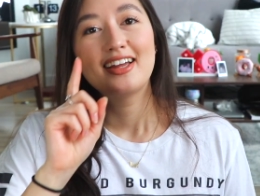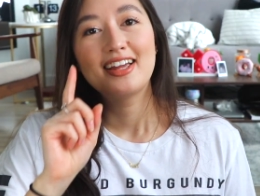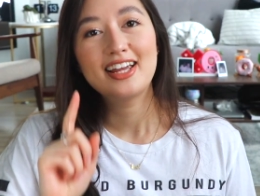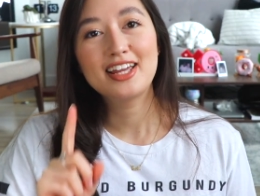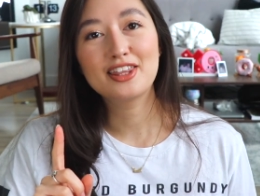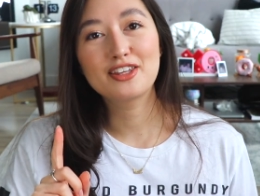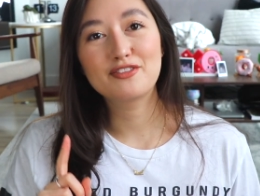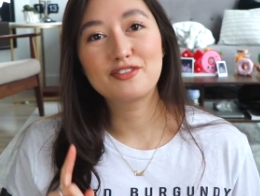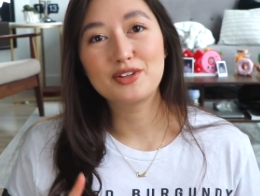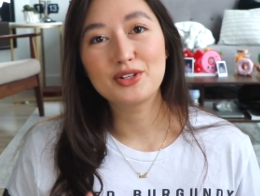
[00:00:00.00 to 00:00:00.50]

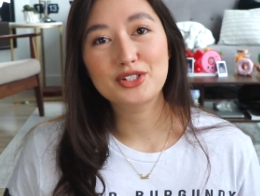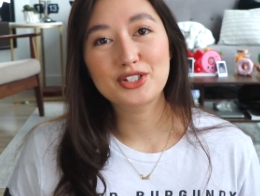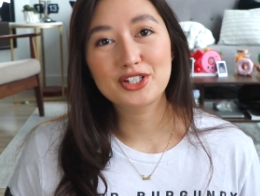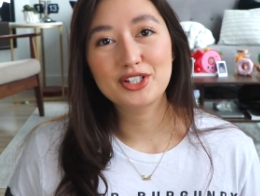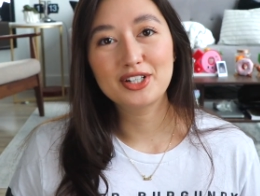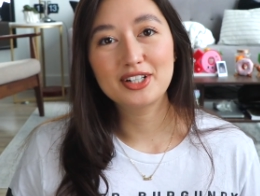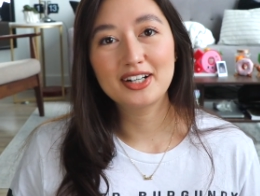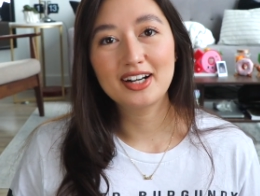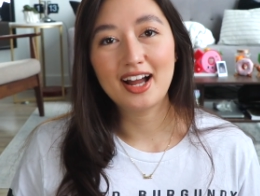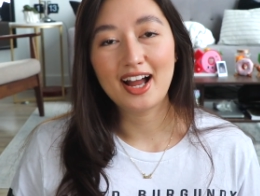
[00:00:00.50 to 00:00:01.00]
in the
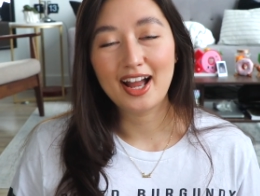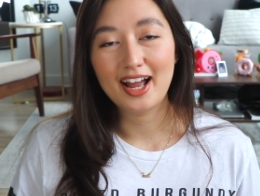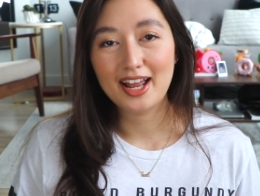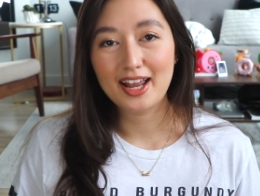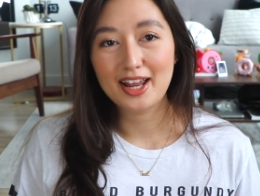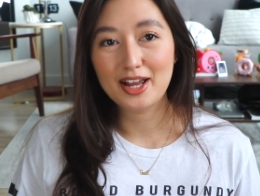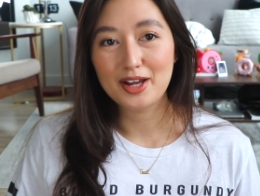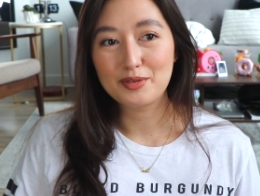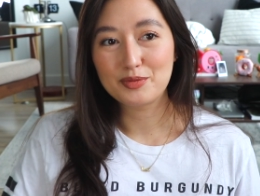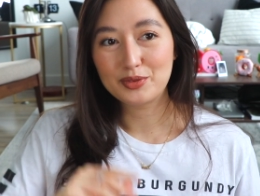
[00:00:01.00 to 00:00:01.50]
future, I
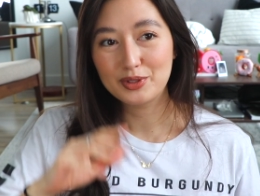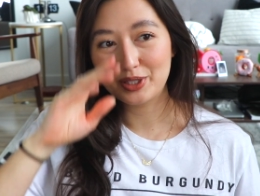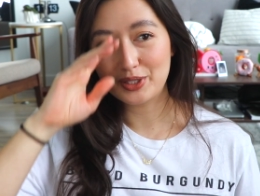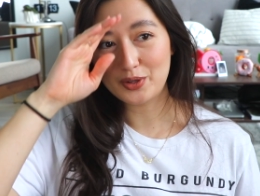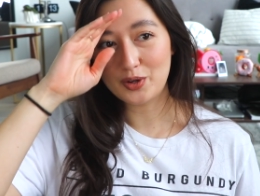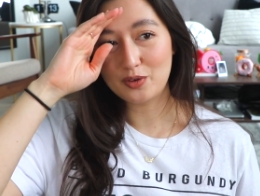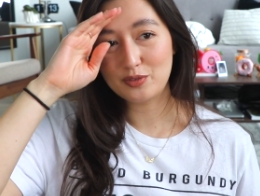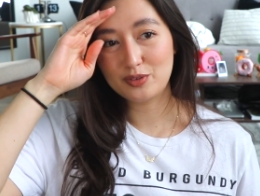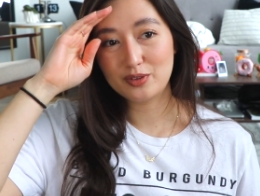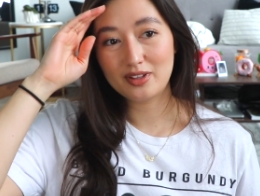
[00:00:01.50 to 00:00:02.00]
am really
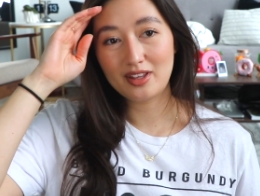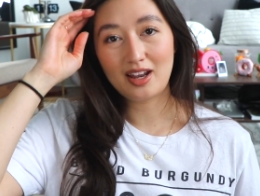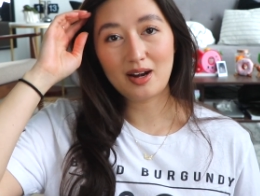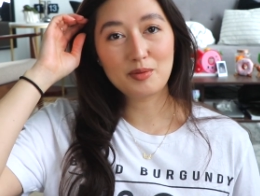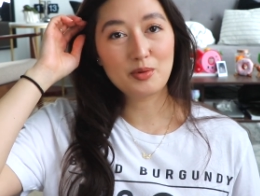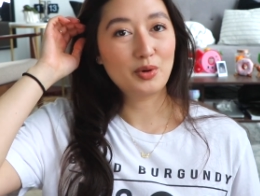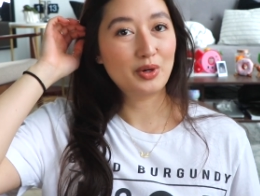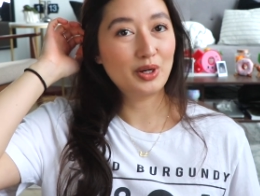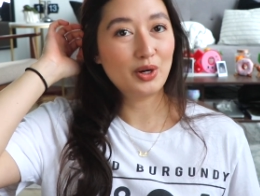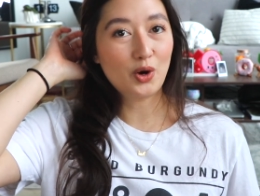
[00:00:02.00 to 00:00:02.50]
hopeful that
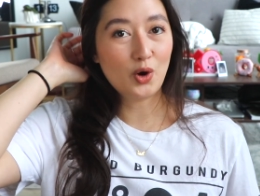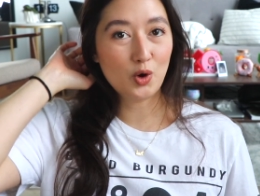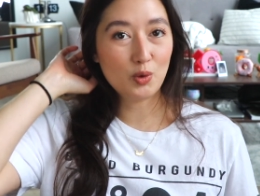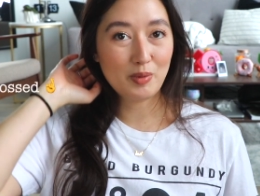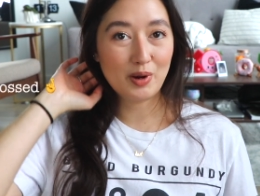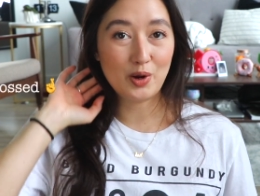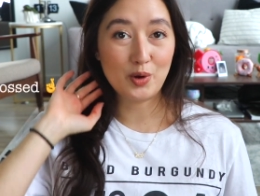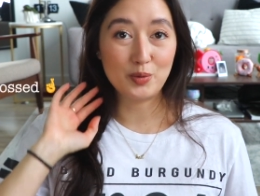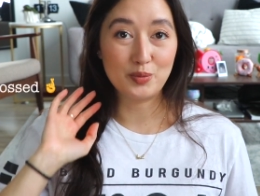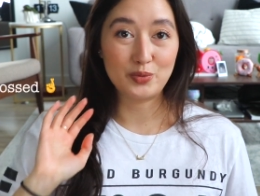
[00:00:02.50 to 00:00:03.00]
I'm going to own
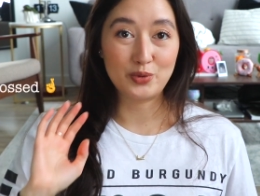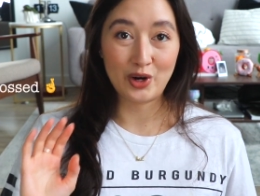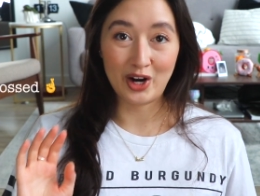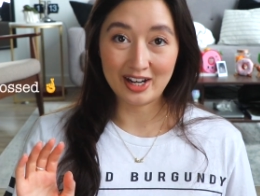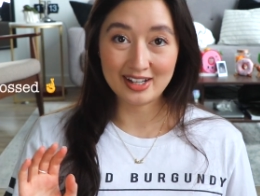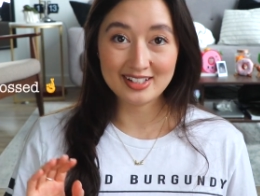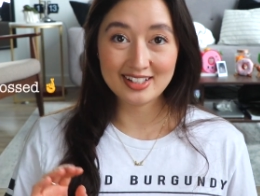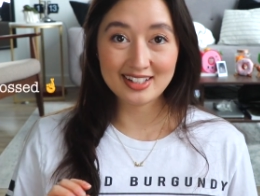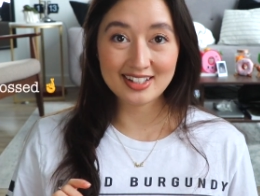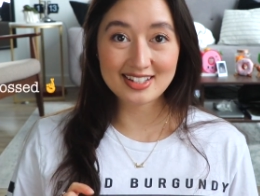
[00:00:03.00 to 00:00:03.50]
my own
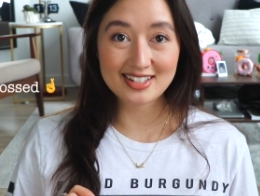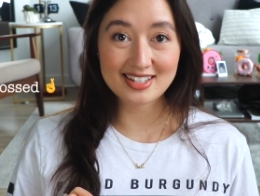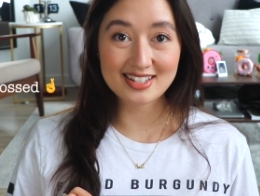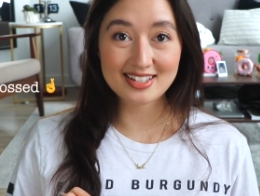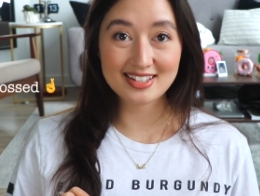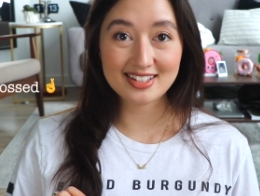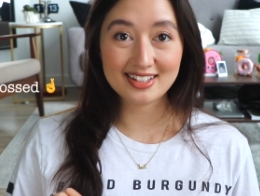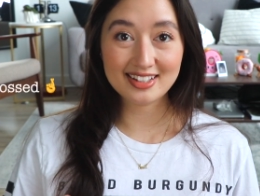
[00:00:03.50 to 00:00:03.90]
practice,